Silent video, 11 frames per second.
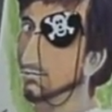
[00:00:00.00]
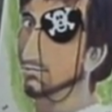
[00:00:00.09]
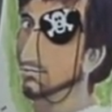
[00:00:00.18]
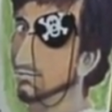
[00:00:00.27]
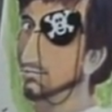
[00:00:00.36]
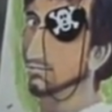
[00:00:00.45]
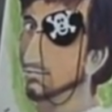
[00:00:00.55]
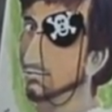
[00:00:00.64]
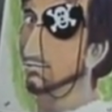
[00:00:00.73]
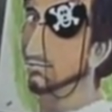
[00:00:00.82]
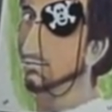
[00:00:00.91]

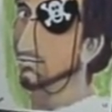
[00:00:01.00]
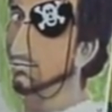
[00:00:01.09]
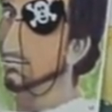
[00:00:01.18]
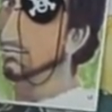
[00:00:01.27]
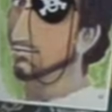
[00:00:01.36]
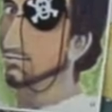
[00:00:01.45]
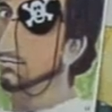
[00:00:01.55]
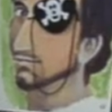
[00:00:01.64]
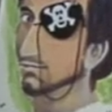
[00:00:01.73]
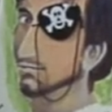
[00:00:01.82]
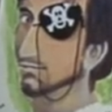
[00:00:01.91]

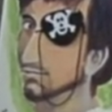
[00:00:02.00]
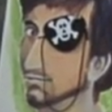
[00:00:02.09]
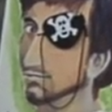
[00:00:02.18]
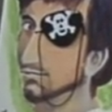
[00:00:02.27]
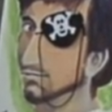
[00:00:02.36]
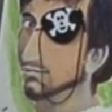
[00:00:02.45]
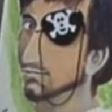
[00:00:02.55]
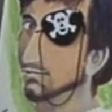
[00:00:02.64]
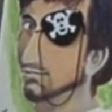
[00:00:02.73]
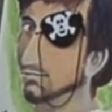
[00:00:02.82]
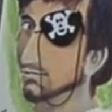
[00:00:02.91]

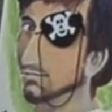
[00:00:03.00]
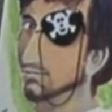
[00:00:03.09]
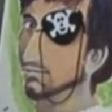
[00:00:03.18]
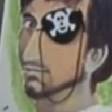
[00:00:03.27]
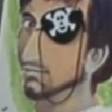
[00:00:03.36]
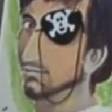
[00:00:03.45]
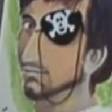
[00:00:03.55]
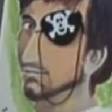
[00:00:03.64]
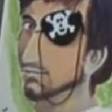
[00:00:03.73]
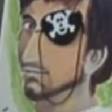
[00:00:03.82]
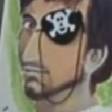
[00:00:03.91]

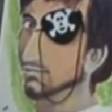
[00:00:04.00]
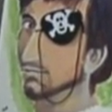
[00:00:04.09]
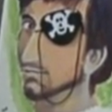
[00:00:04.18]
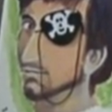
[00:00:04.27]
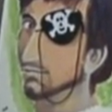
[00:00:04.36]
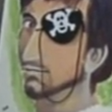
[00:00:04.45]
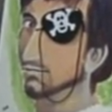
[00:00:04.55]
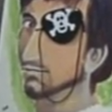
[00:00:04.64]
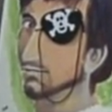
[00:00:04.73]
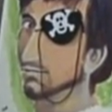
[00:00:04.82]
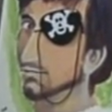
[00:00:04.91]

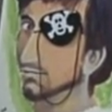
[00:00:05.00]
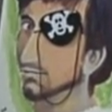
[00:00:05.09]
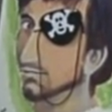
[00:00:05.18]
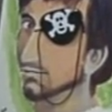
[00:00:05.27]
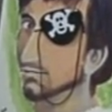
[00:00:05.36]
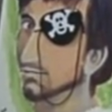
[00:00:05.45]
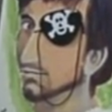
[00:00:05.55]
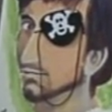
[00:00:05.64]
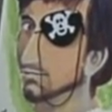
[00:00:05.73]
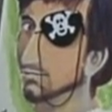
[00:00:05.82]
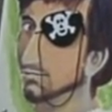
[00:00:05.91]

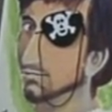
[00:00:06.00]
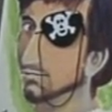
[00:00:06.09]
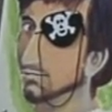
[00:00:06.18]
No words are spoken by the person on screen.